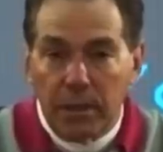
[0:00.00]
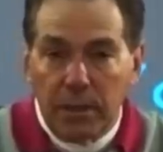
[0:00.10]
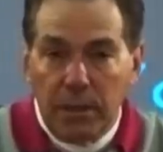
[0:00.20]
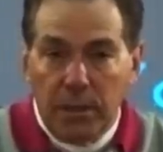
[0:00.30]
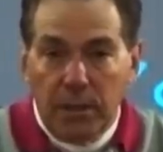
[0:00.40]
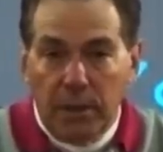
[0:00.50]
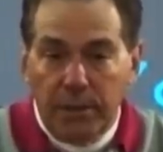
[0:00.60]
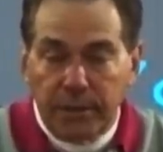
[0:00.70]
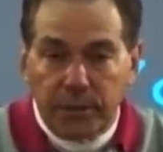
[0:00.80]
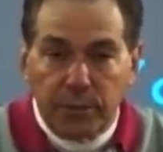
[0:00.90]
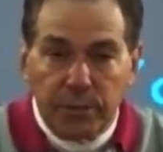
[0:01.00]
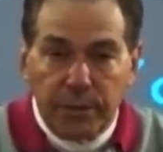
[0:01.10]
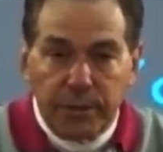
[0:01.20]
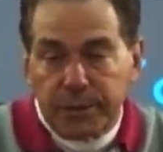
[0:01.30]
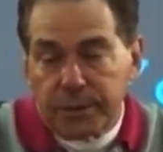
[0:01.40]
you know, there's,
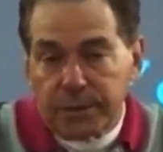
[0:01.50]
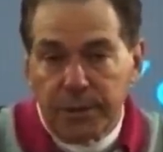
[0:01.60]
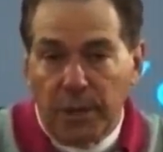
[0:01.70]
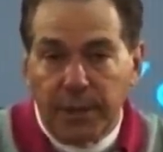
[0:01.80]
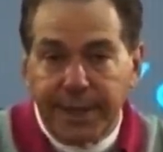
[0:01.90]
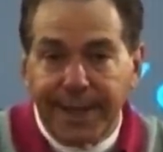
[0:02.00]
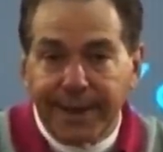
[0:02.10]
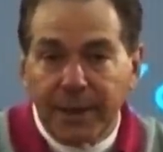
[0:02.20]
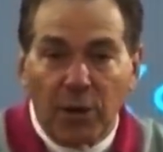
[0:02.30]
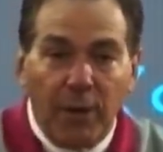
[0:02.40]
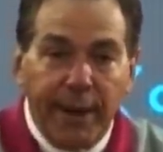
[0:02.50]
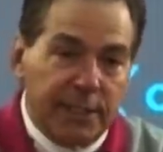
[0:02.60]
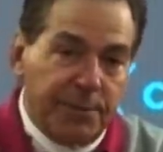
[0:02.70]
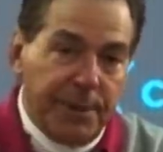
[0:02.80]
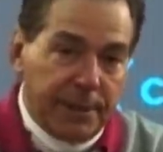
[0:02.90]
there's, you know, a technical
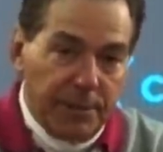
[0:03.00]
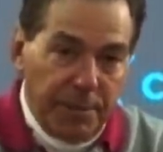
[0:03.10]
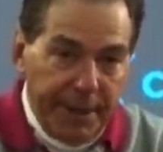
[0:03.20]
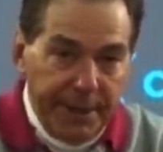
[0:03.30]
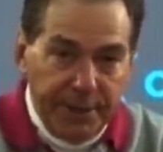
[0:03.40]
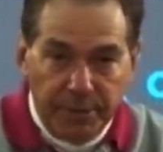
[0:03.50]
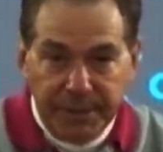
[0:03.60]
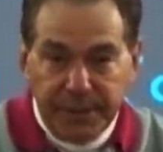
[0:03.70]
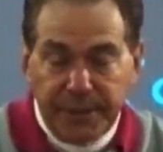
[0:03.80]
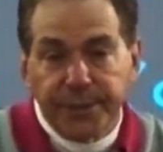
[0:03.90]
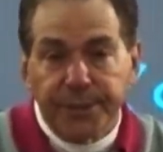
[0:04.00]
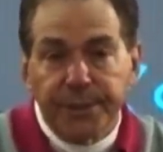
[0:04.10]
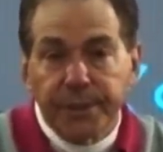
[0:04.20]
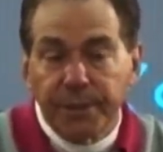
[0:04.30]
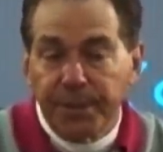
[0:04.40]
aspect to playing your position,
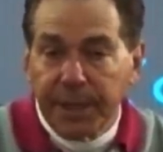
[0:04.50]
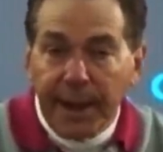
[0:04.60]
to being